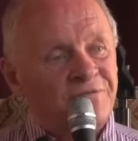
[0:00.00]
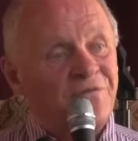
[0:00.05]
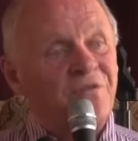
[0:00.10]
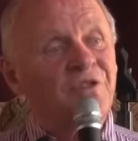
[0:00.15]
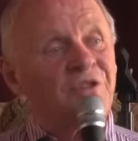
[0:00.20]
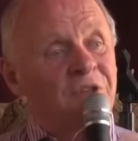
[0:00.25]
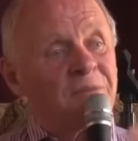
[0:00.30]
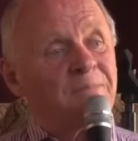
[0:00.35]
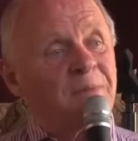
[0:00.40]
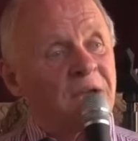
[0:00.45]

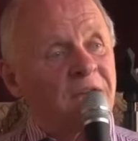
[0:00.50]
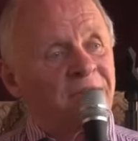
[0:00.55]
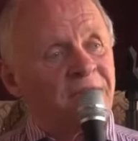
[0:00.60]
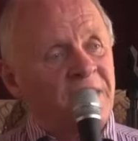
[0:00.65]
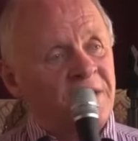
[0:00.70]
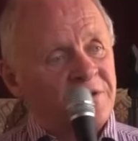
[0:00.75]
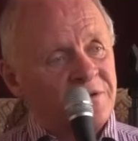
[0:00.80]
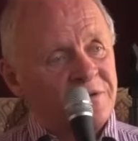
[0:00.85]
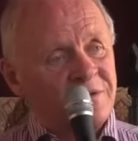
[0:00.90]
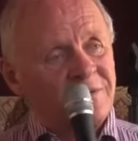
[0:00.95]
for the big
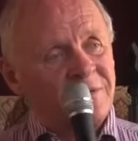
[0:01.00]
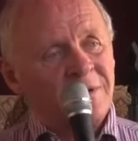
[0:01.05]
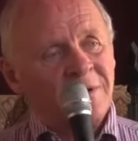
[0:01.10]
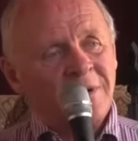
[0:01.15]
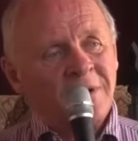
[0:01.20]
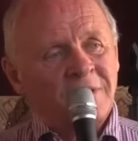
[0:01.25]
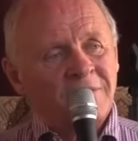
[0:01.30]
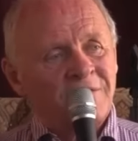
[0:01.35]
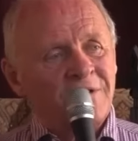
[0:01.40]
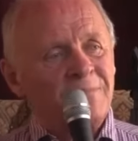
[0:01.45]
event,
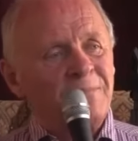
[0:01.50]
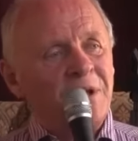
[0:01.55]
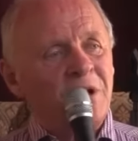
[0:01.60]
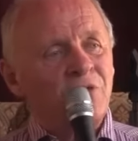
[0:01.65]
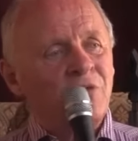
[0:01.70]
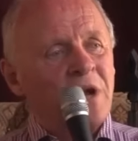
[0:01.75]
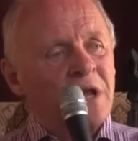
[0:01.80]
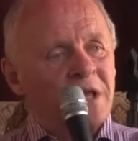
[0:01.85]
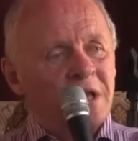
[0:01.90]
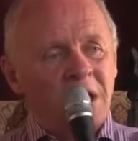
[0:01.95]
the
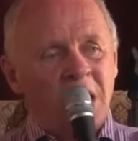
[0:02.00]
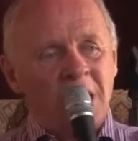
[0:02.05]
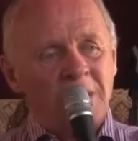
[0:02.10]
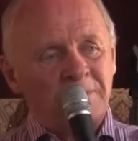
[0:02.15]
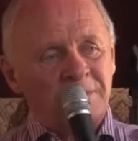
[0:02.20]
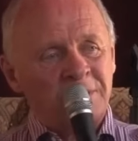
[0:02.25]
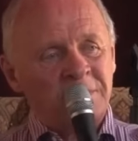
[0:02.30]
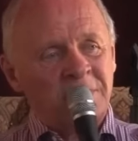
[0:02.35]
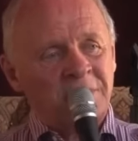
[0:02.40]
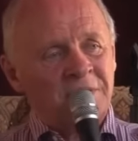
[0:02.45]
big red
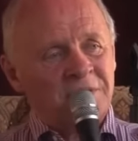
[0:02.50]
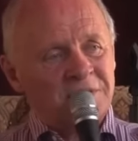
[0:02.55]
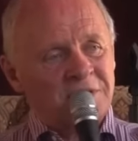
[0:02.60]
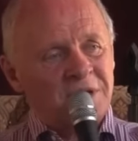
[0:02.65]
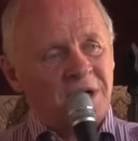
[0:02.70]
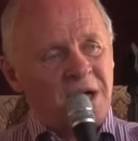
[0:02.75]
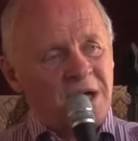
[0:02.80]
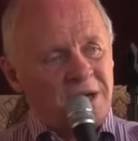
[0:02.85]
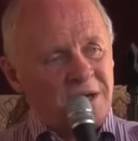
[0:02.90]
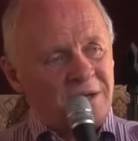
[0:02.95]
carpet in the
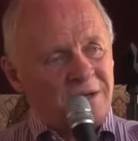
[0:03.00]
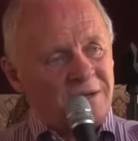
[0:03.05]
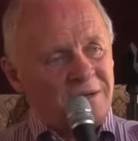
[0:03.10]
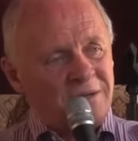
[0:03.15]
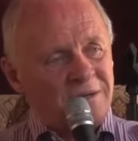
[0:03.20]
sky.